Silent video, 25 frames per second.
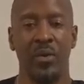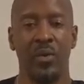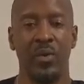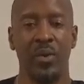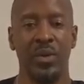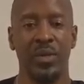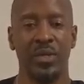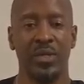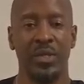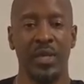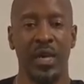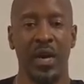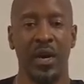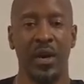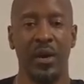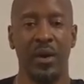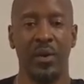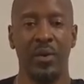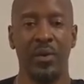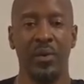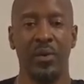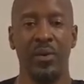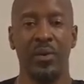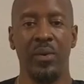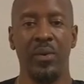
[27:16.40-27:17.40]
point
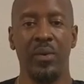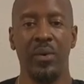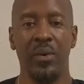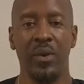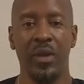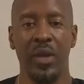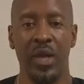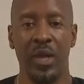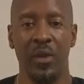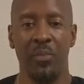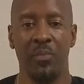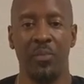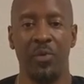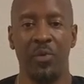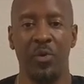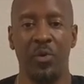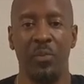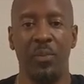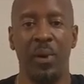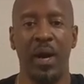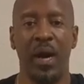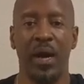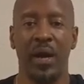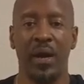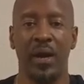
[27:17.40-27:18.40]
out, and
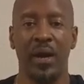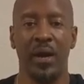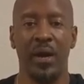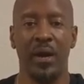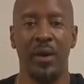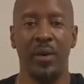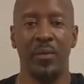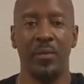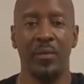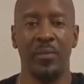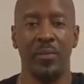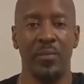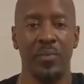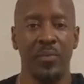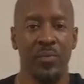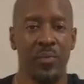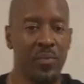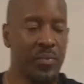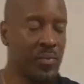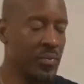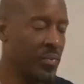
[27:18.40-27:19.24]
pull back up.